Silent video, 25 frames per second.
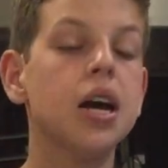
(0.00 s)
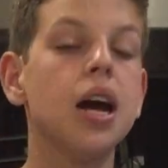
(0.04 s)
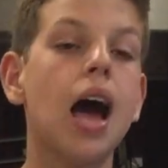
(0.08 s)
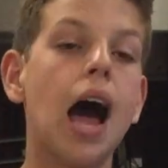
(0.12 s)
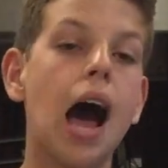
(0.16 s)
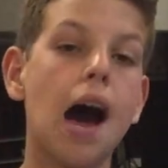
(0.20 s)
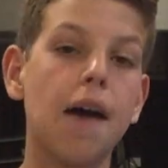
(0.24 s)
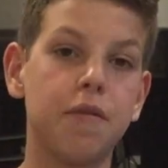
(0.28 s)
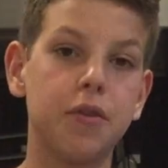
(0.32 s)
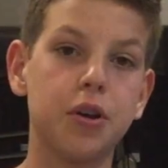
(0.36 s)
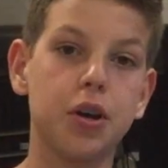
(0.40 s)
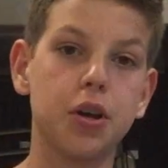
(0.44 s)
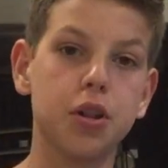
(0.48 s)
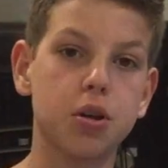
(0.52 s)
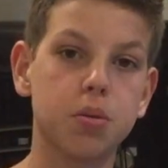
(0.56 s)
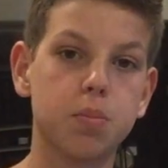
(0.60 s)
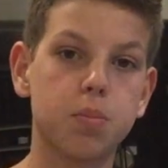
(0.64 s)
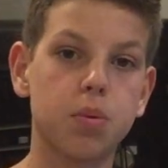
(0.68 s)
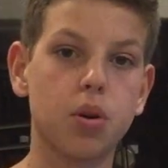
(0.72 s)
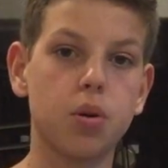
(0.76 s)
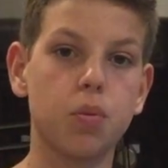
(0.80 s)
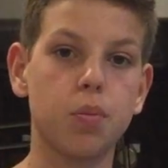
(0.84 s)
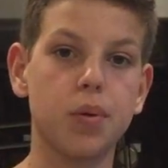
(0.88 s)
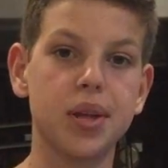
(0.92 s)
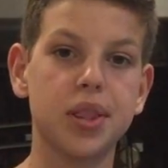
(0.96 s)
have another
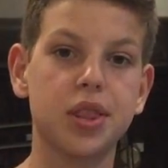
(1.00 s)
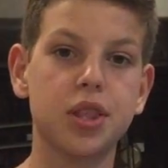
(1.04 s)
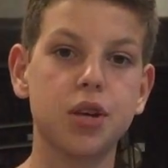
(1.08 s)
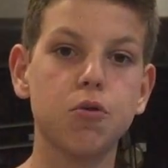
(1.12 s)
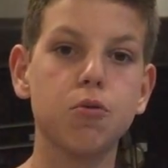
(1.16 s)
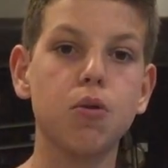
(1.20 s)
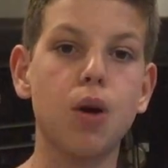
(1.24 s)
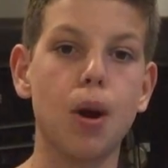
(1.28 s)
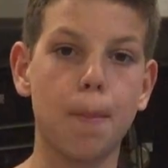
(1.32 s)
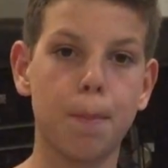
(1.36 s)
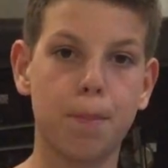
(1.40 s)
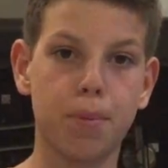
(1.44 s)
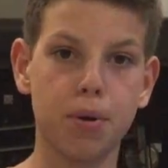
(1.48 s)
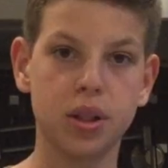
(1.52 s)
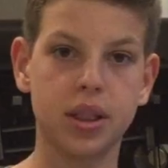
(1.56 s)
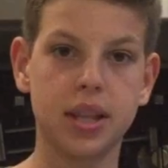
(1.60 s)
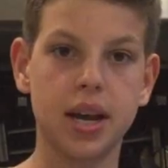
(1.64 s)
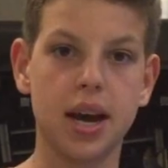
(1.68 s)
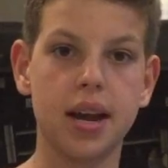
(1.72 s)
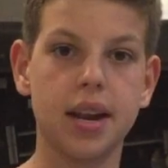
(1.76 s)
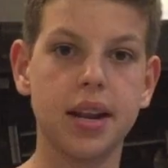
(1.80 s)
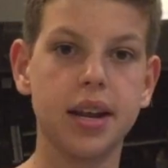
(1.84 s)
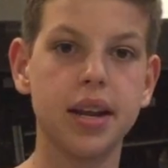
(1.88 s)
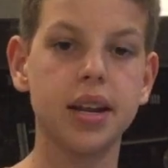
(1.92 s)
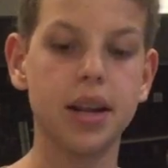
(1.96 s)
bowl with you and put
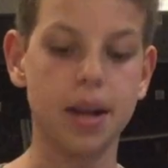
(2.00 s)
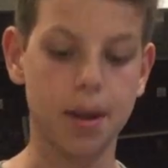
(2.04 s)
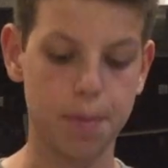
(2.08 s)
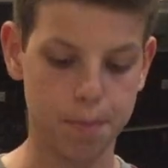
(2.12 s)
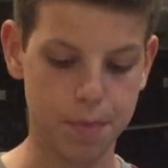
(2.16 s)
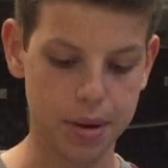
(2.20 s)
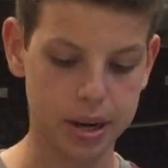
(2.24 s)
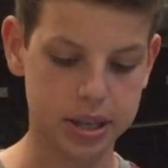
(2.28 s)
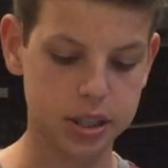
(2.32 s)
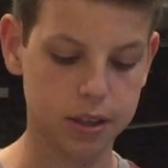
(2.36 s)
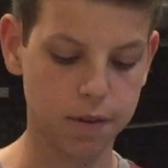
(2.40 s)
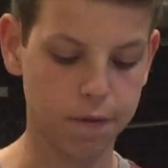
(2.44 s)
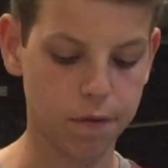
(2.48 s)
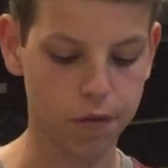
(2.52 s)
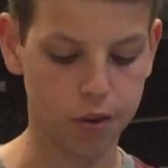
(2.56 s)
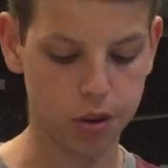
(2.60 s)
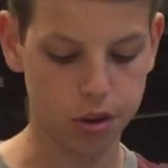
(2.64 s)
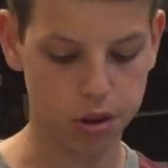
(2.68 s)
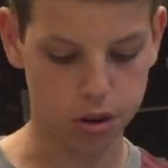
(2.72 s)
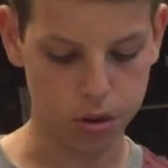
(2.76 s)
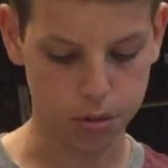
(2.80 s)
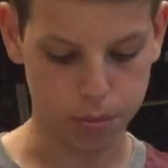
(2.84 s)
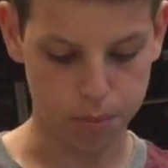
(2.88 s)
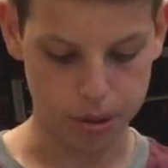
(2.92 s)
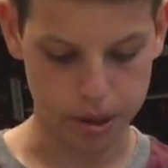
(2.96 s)
that in and mix it for a
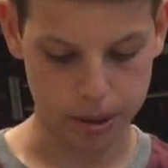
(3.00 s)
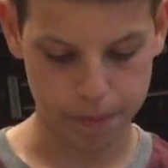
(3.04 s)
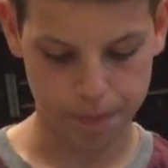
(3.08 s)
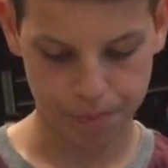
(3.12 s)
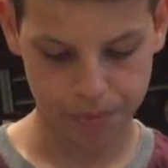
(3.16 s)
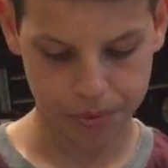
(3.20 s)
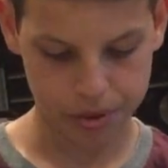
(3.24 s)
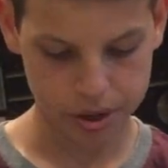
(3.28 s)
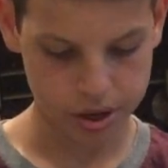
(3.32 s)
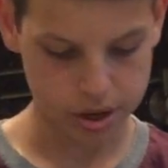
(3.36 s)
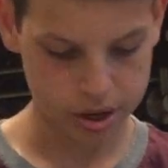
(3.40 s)
little bit.